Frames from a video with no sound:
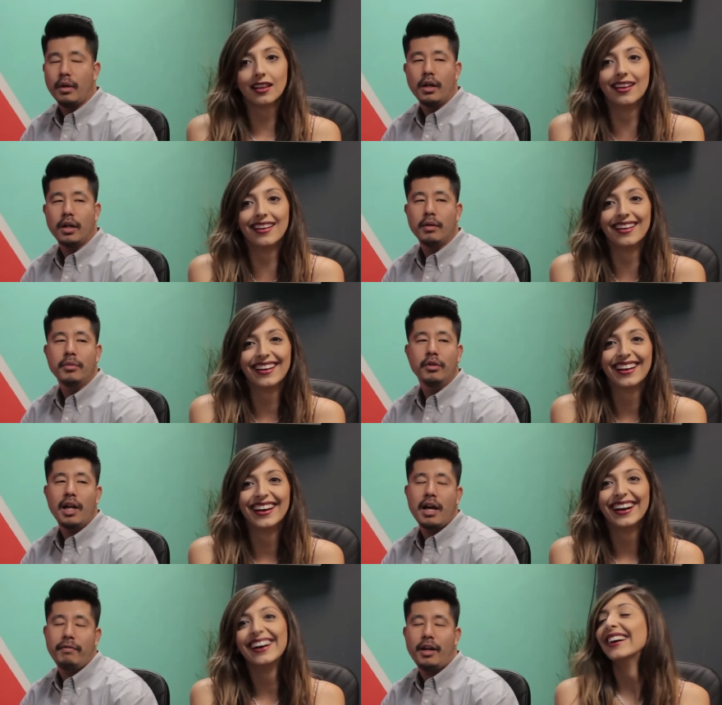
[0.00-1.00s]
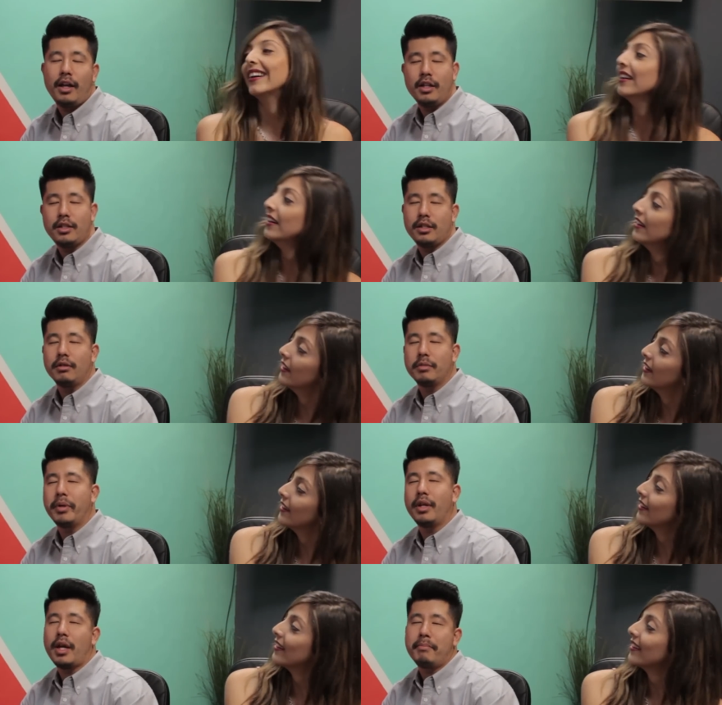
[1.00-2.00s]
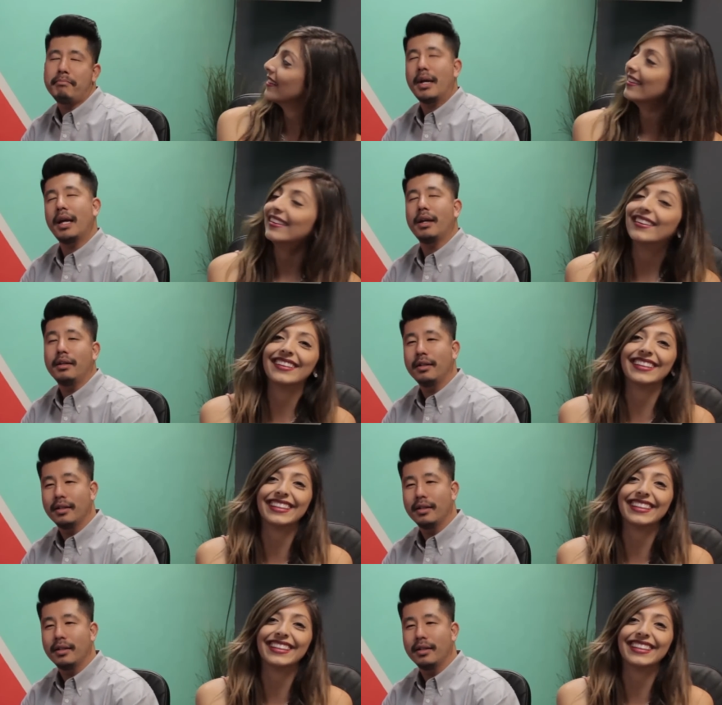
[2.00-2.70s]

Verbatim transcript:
Speaker 1: How come you laugh at his jokes but not mine?